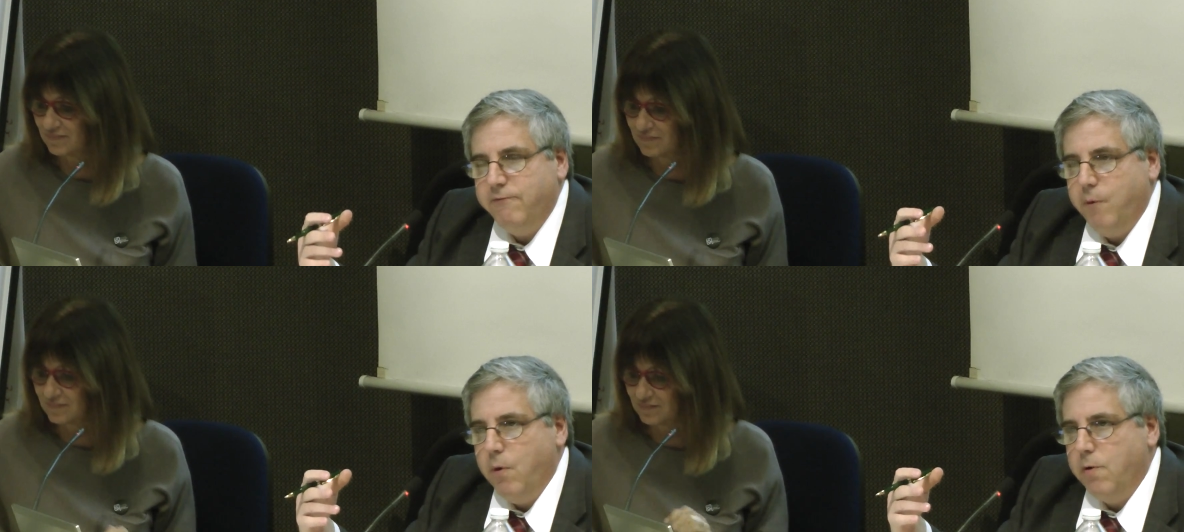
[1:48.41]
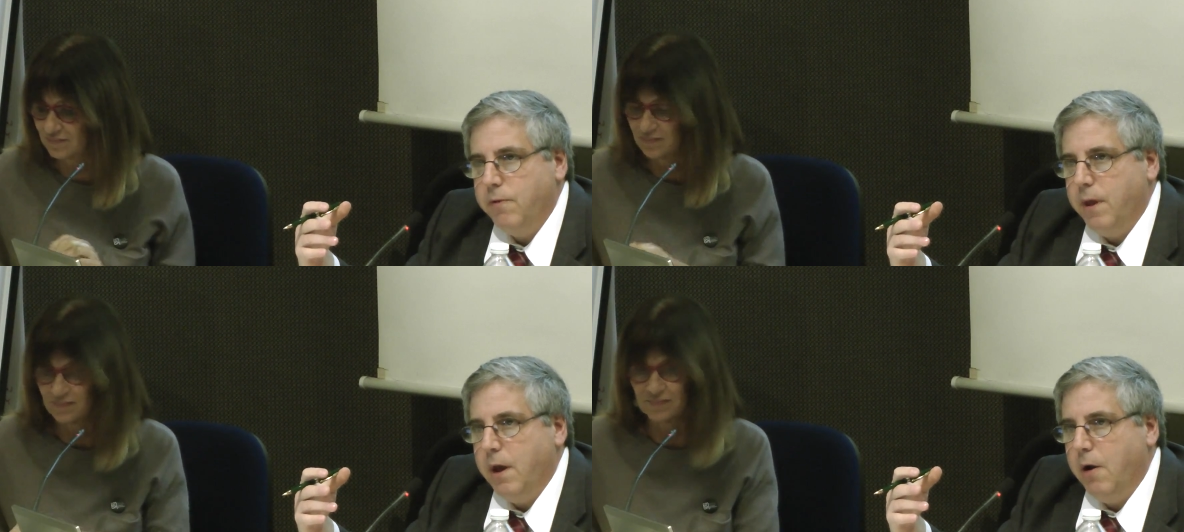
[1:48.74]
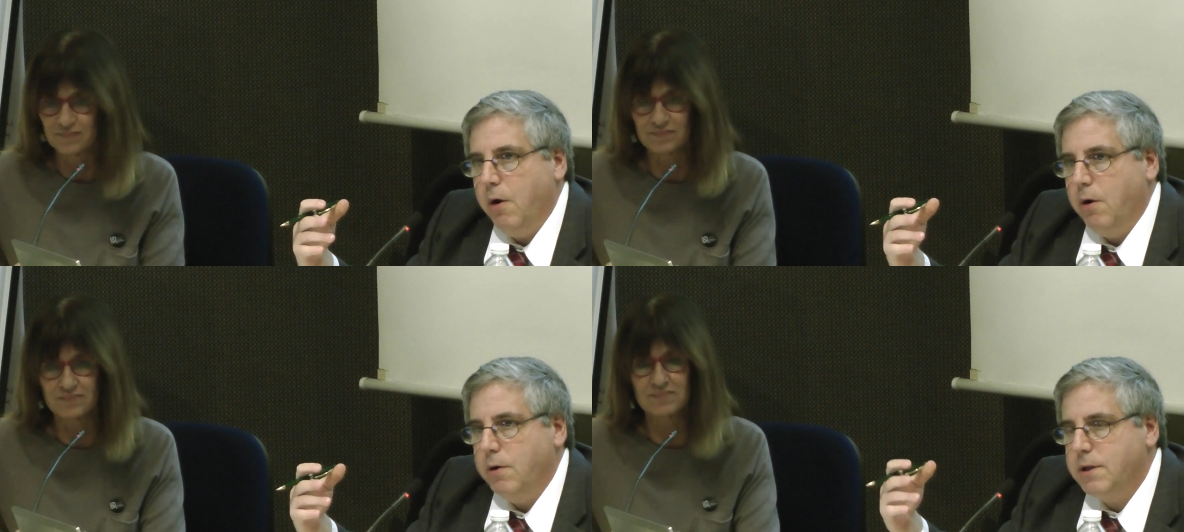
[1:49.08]
Speaker 1: for
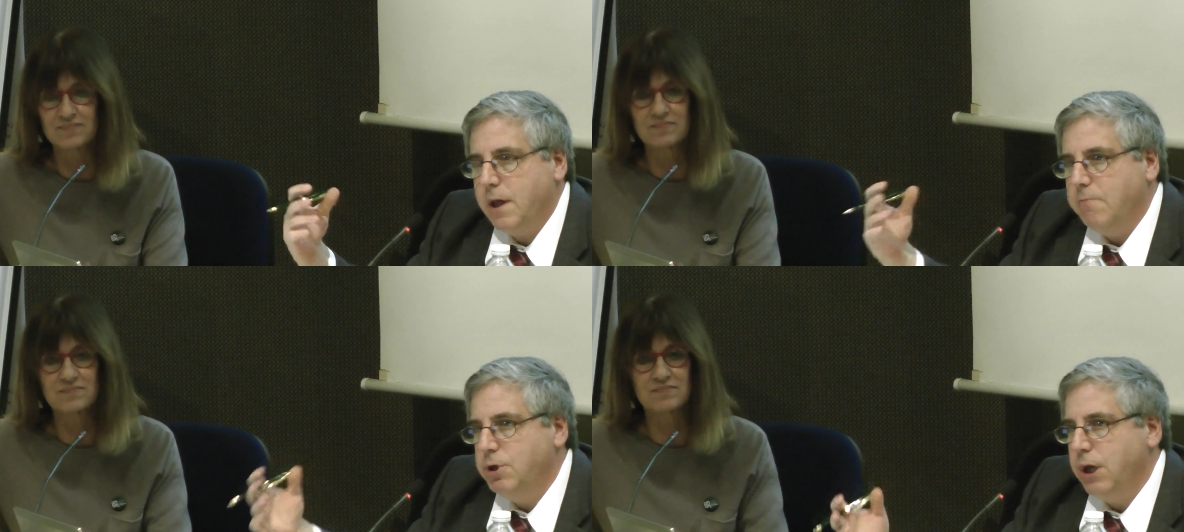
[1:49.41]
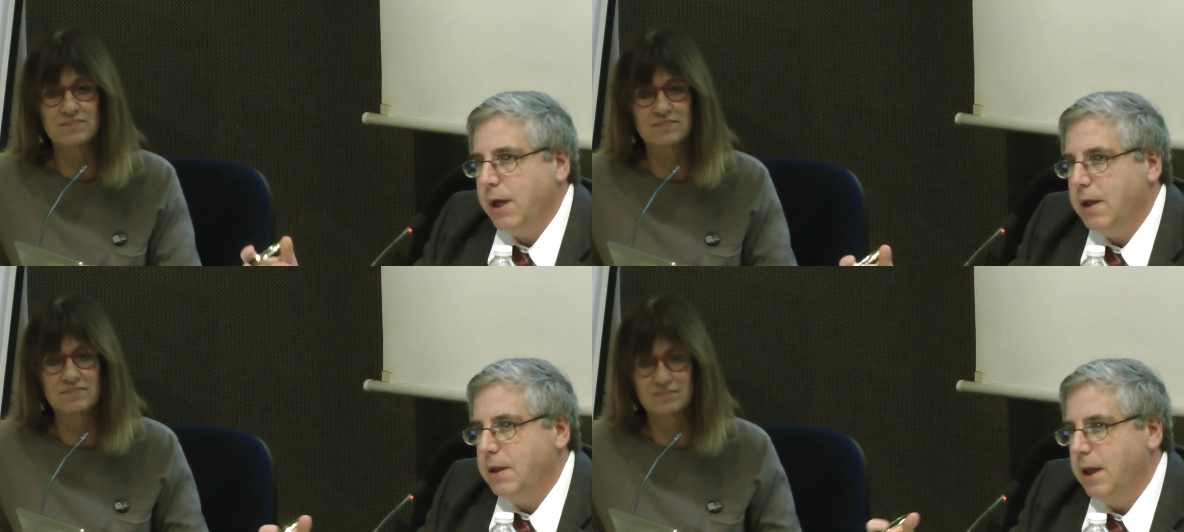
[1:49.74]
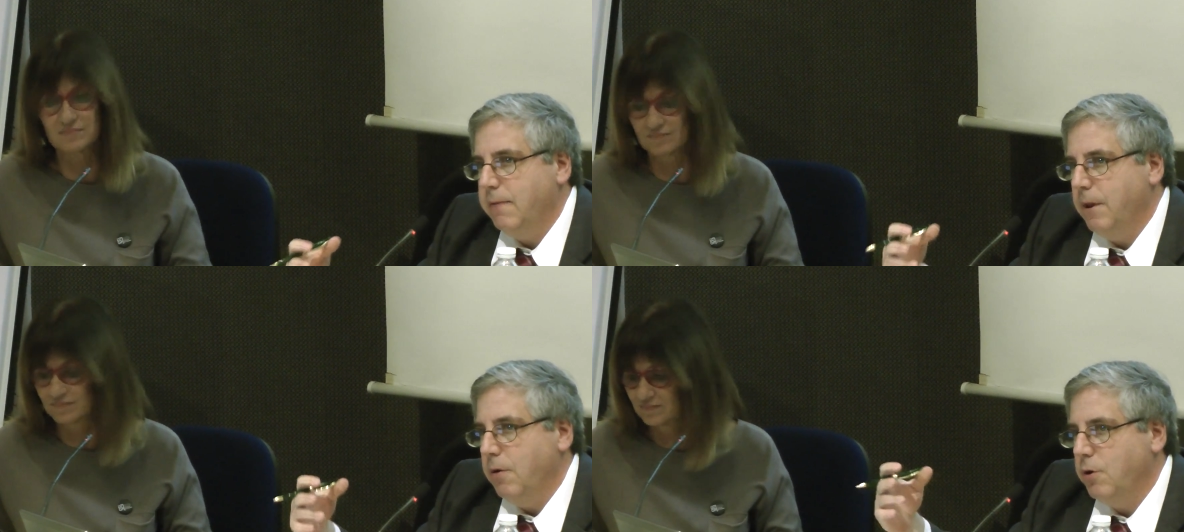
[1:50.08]
their subject
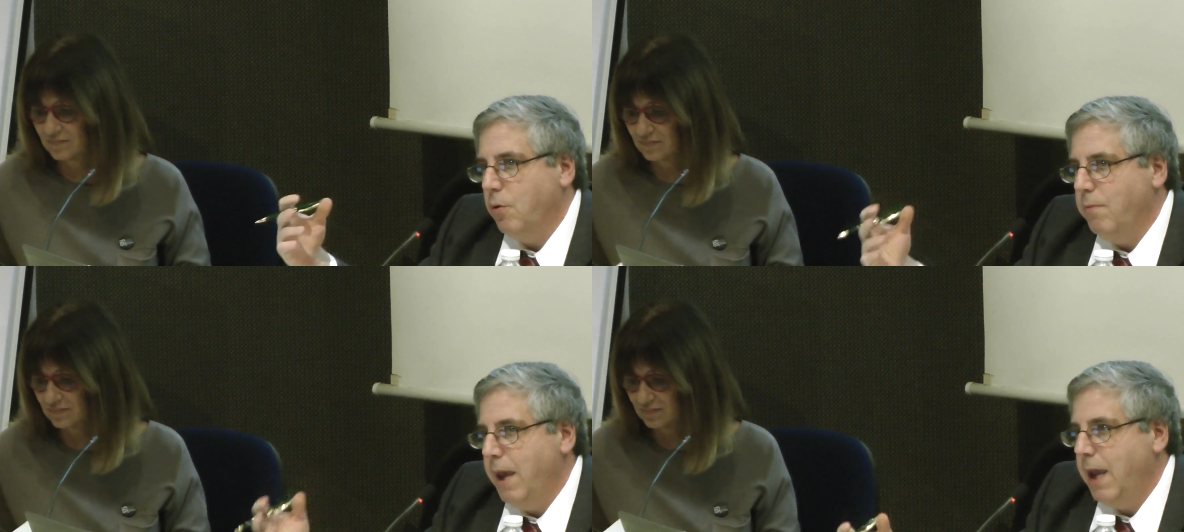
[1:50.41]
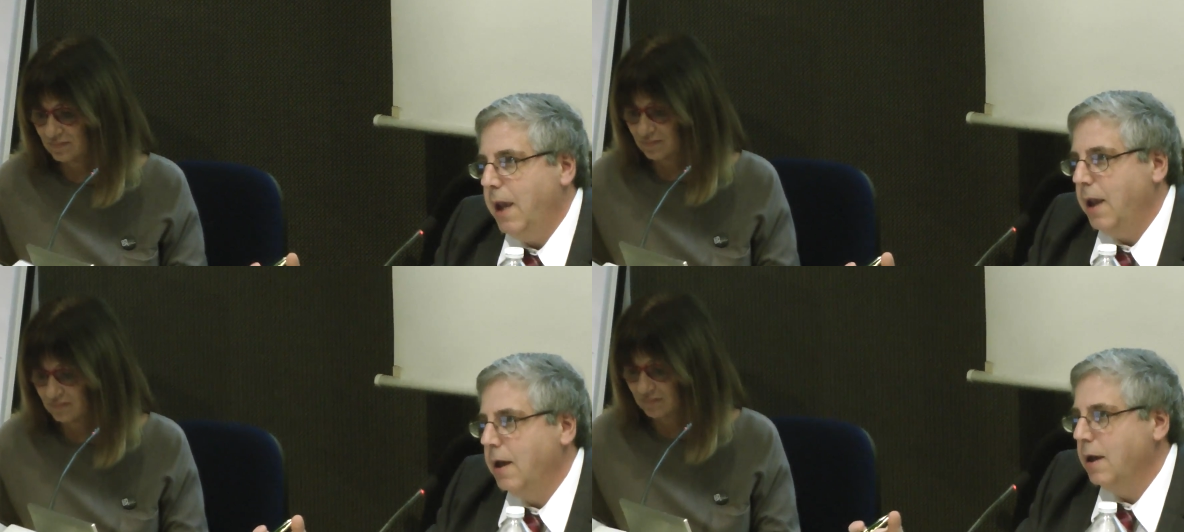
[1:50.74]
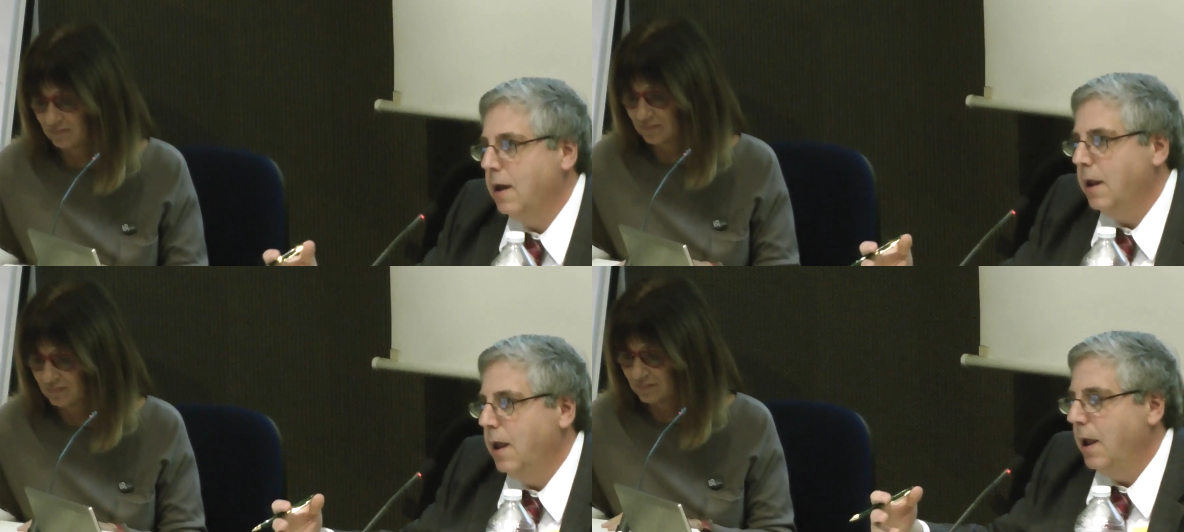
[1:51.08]
and their domain
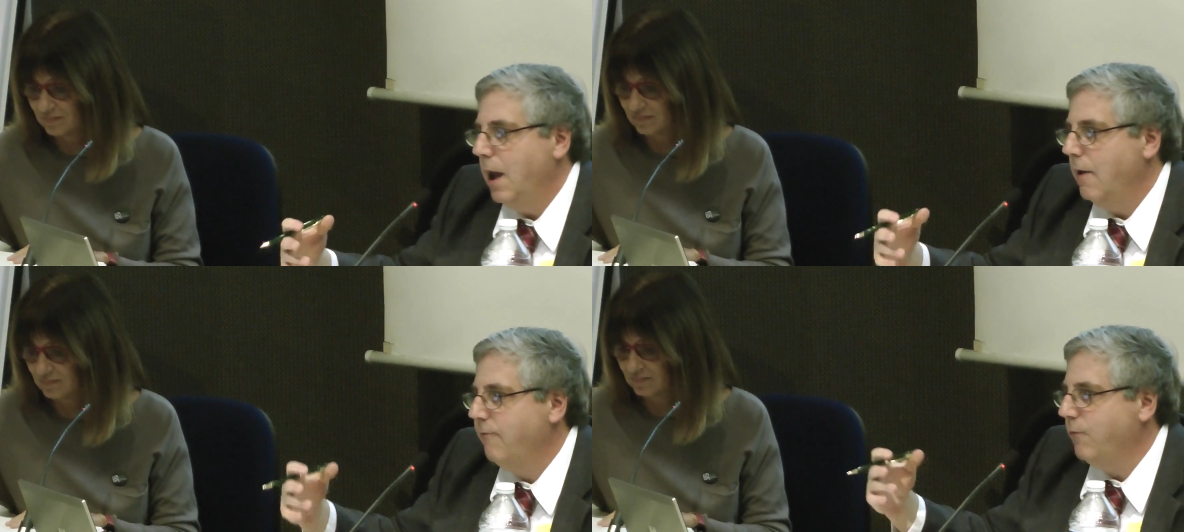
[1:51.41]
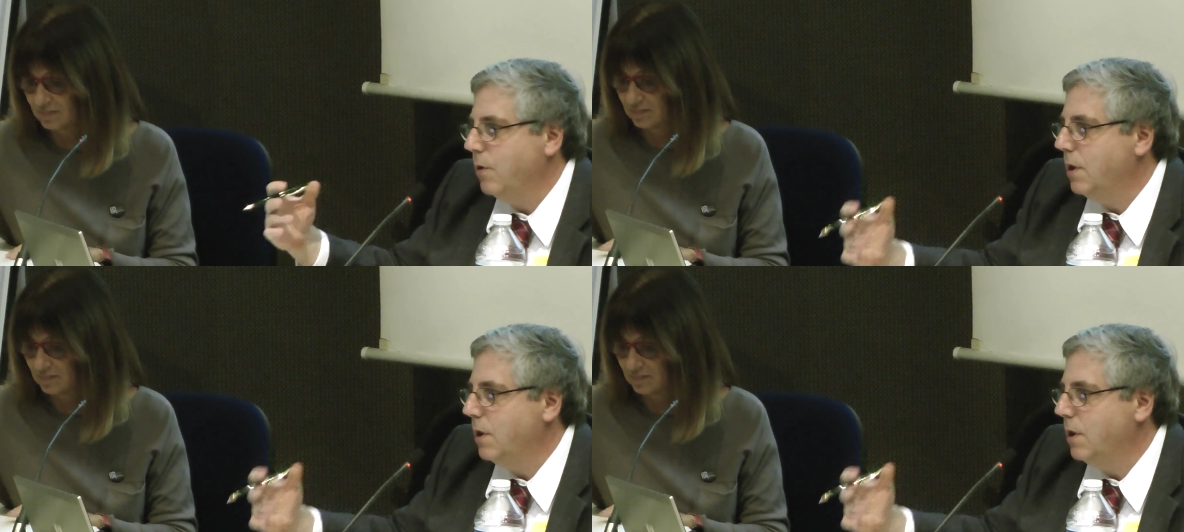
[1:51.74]
and for